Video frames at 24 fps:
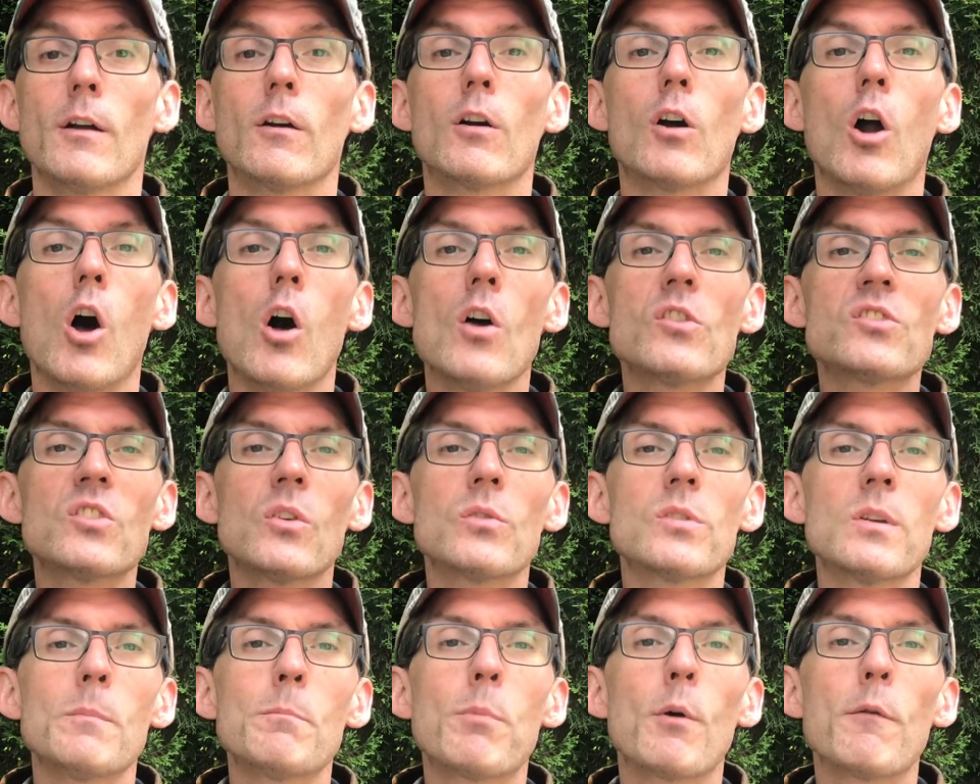are also
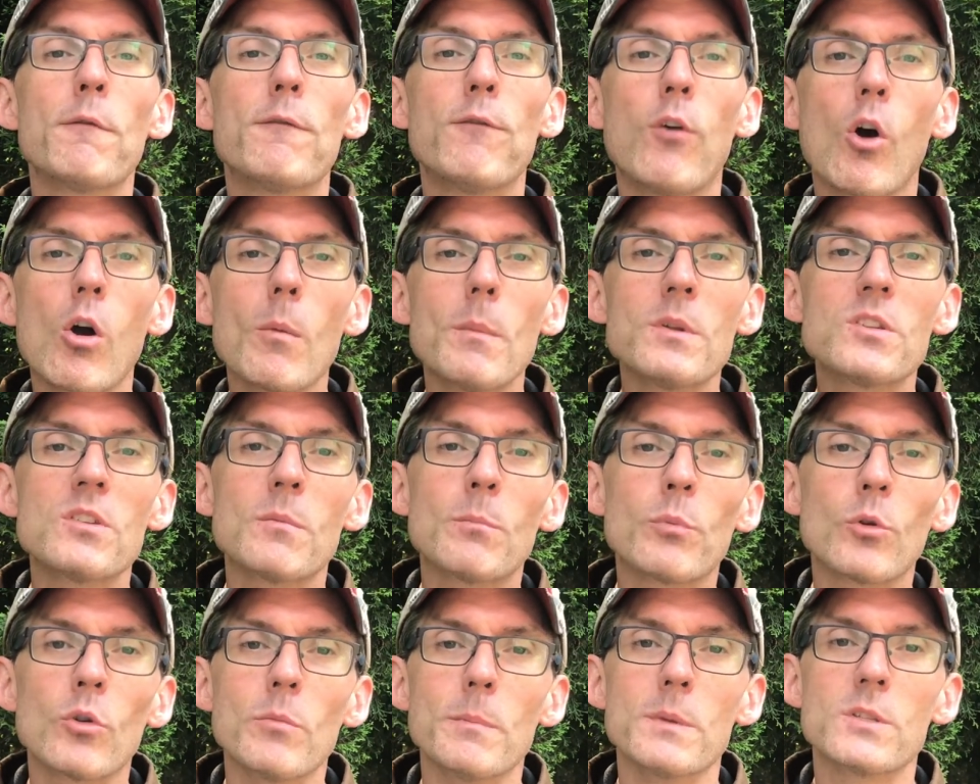some performance
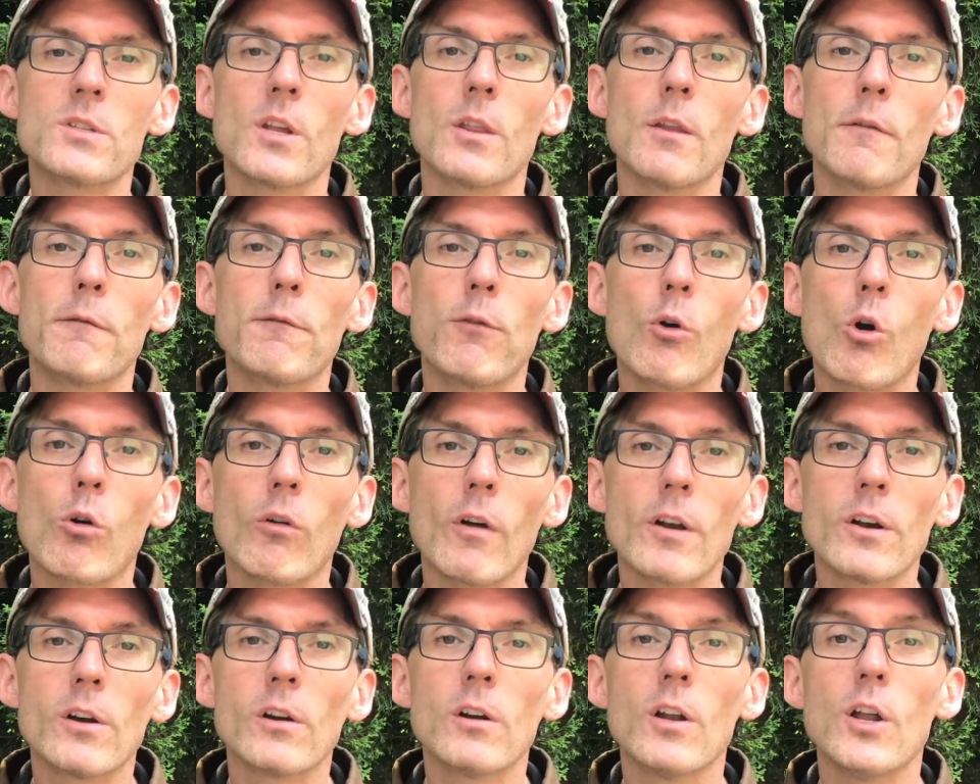improvements on the
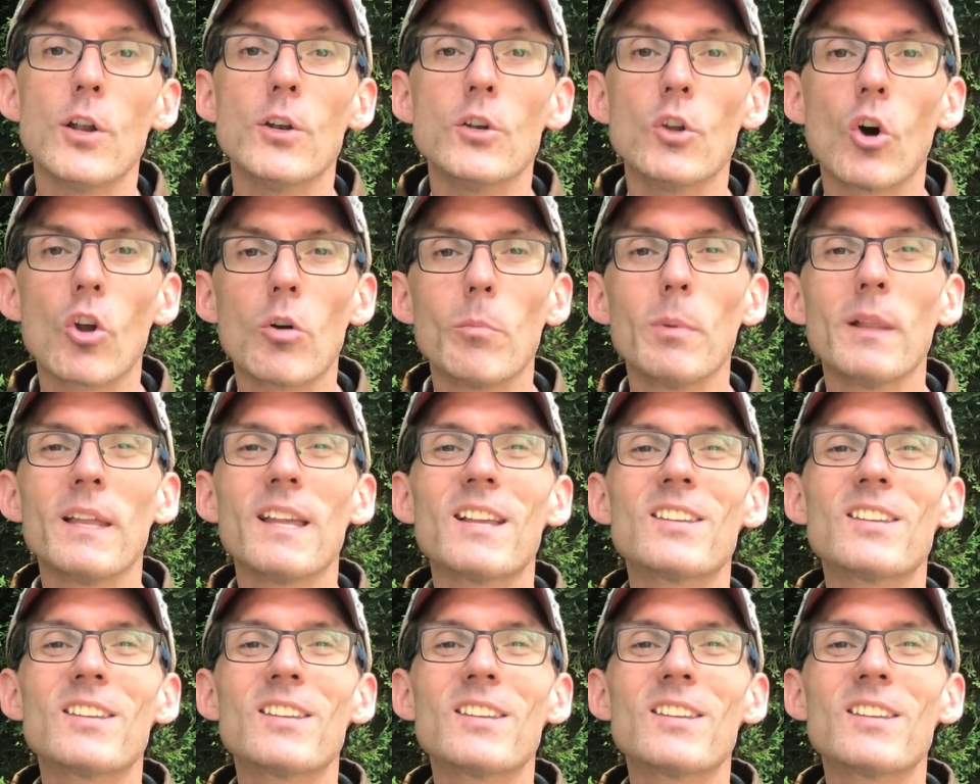4Runner, notably a